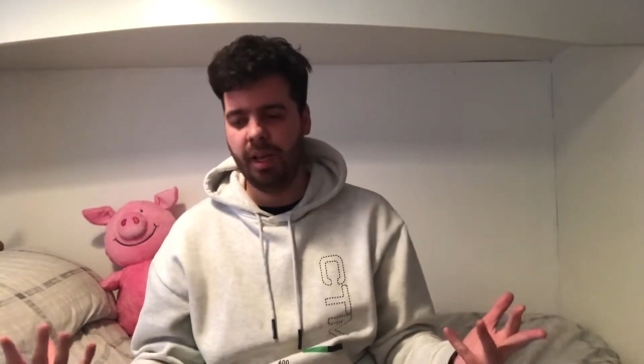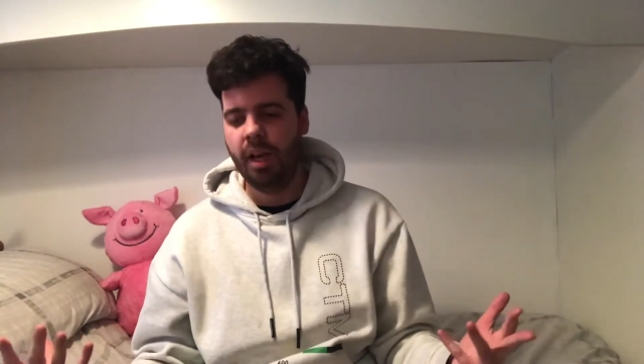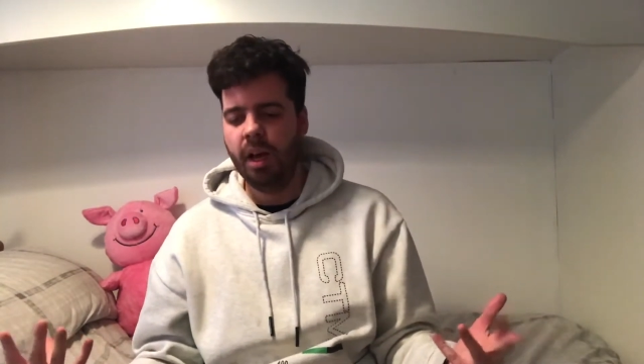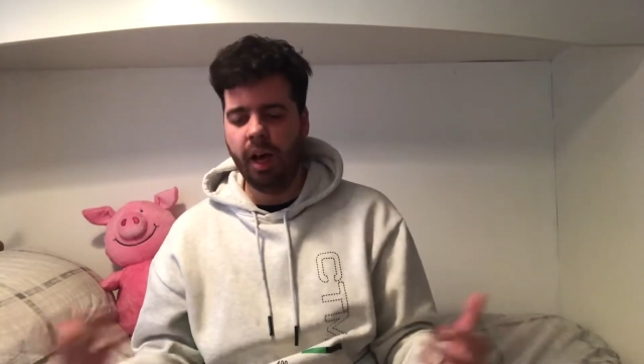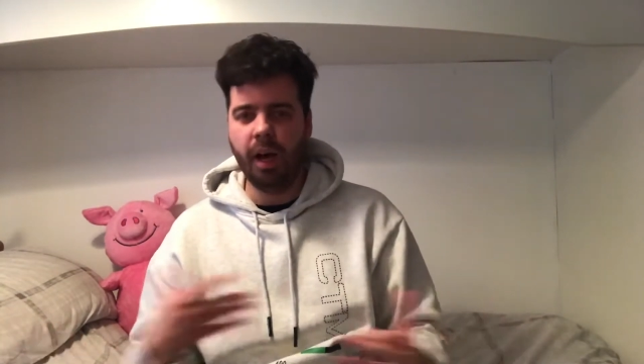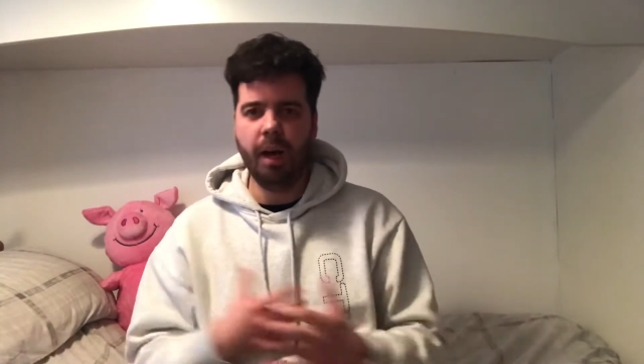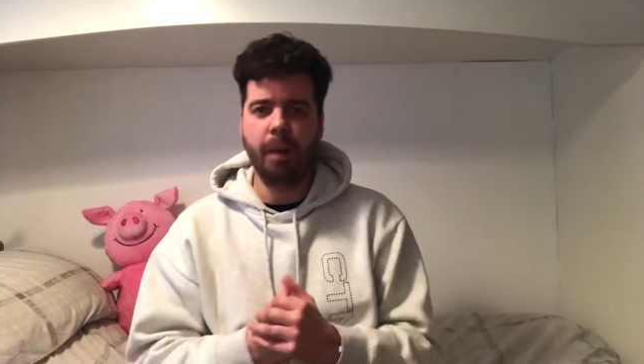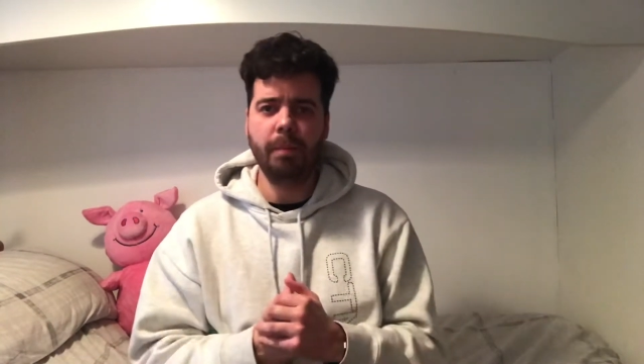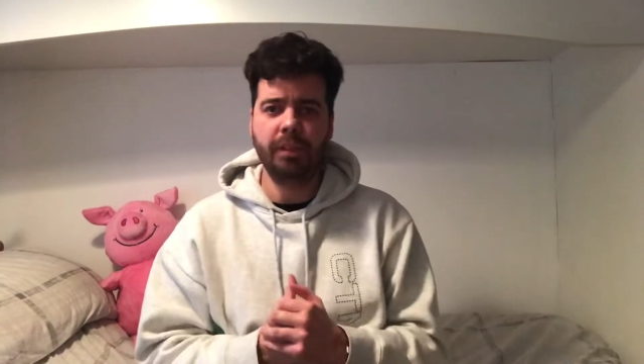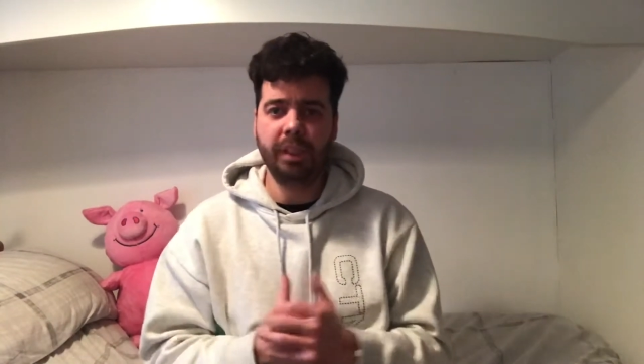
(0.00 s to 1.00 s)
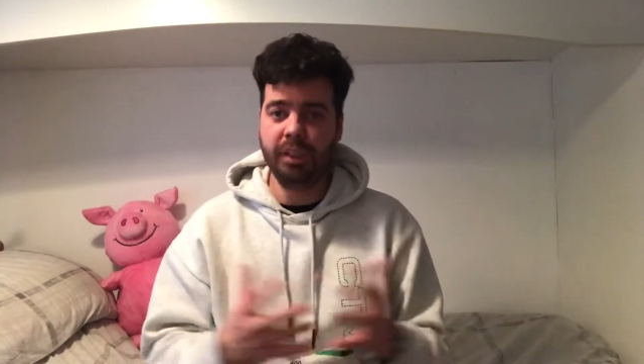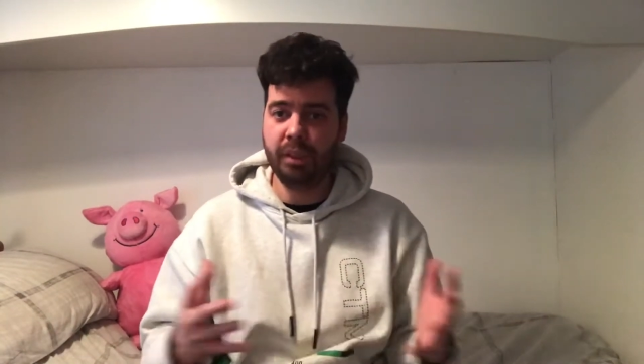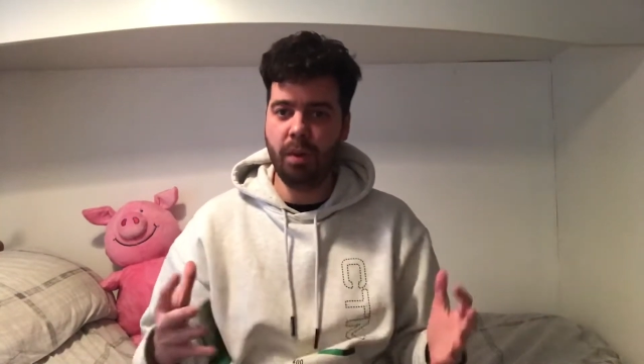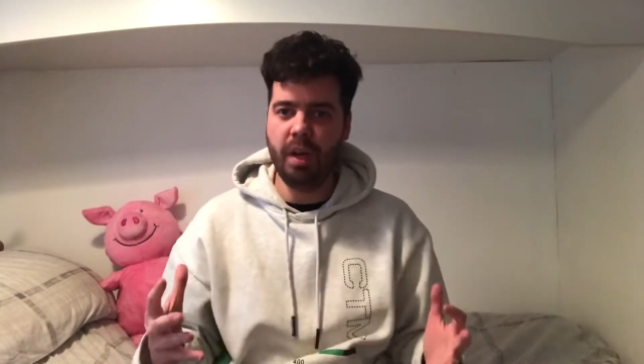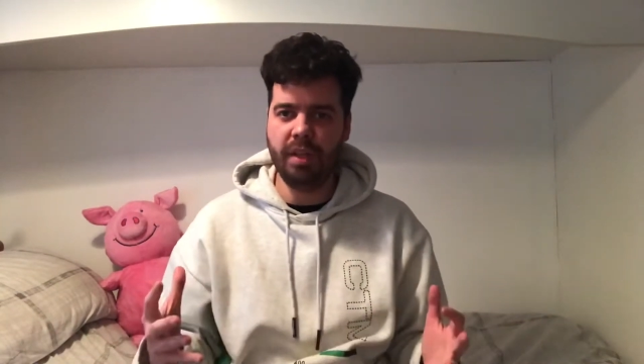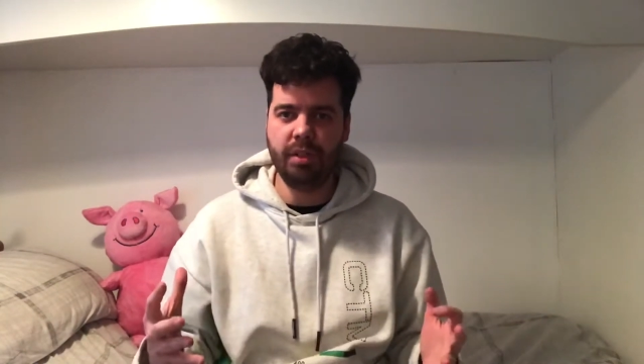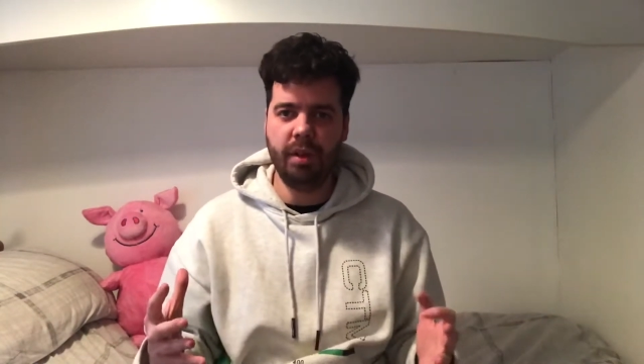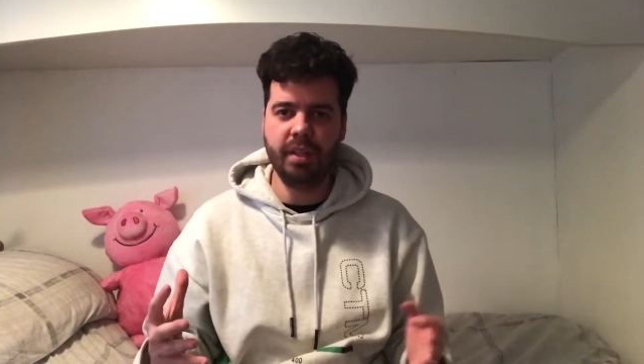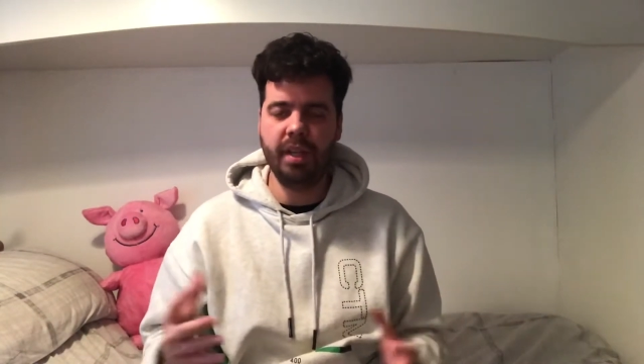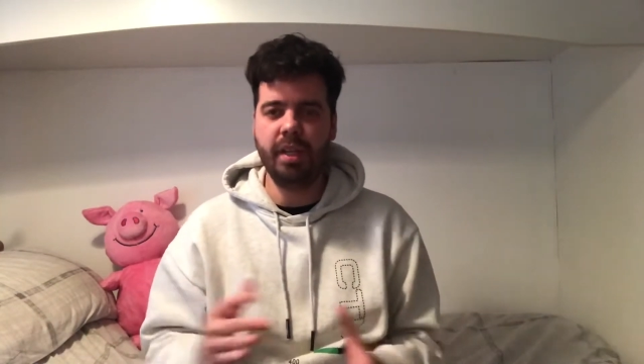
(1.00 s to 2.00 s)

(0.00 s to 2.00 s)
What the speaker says: So this is quite exciting.